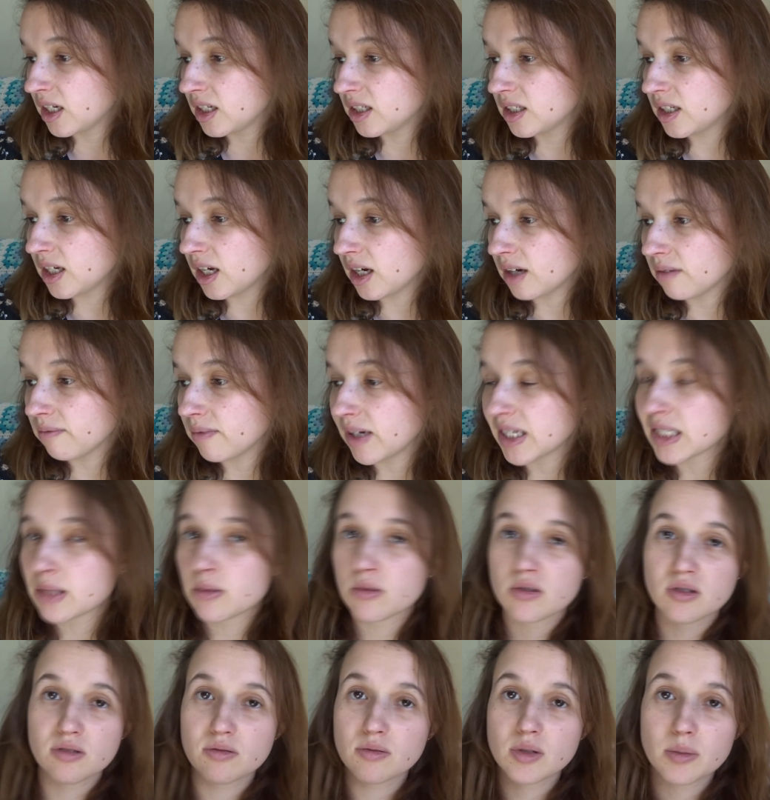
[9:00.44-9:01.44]
Yeah, I
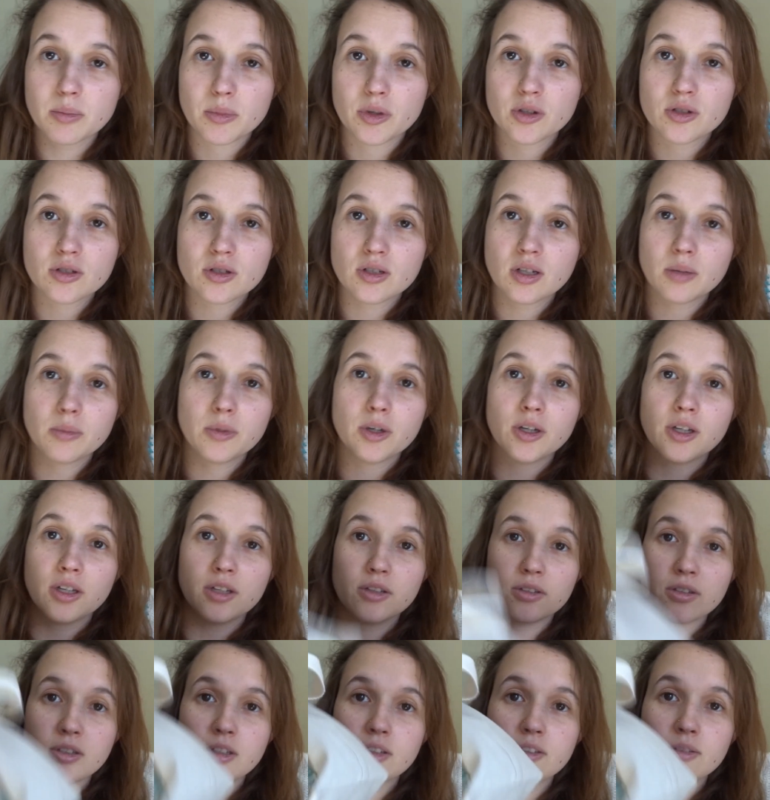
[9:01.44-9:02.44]
suppose I spent most of the time working
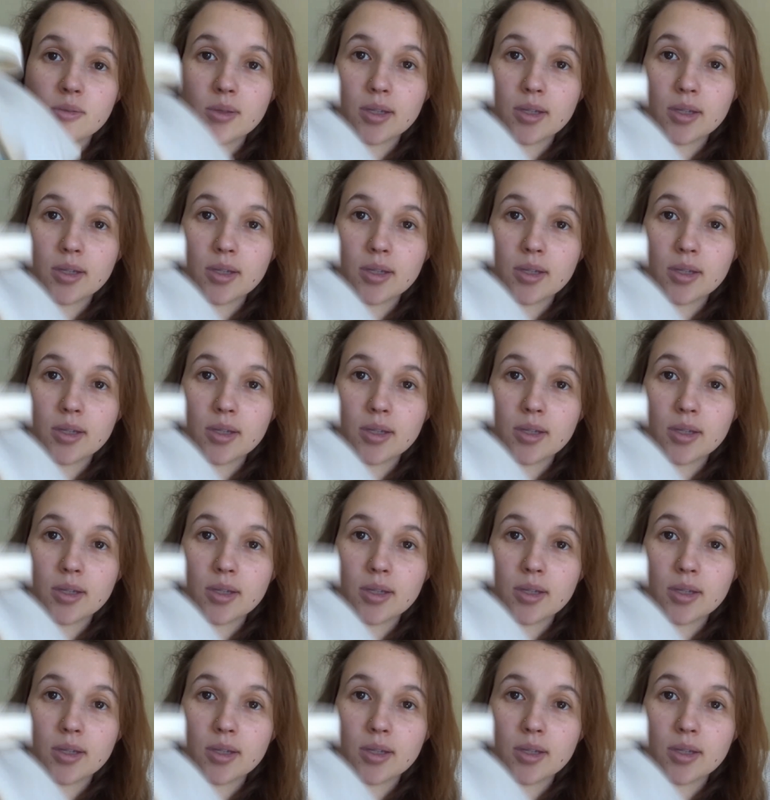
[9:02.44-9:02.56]
on this